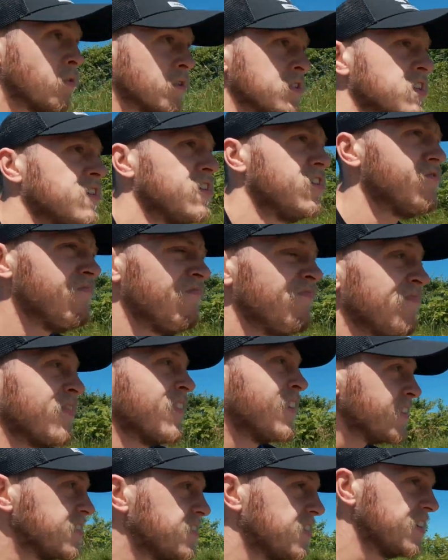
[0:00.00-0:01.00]
was
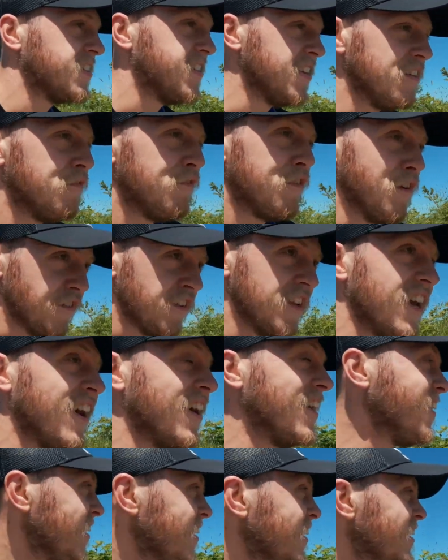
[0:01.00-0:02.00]
sixteen
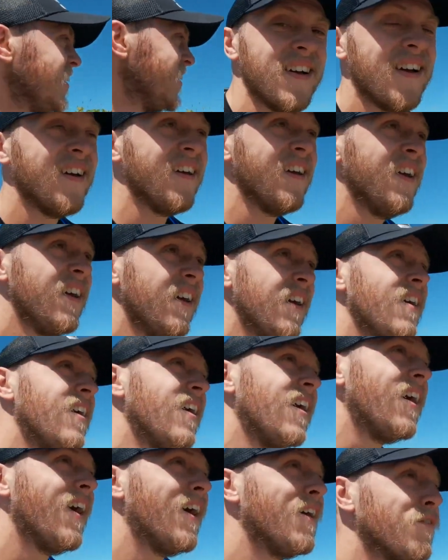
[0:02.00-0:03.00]
fifty-eight,
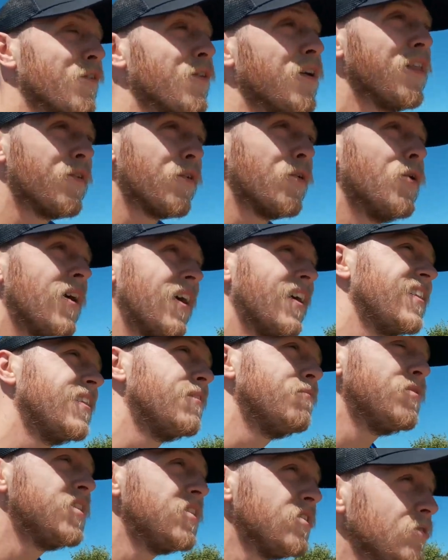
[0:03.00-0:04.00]
halfway through hill
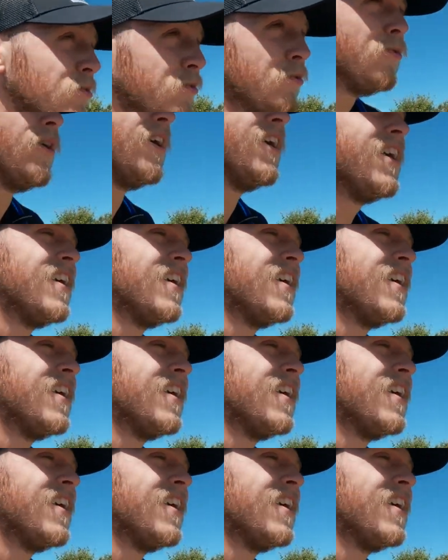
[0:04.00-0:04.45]
number two.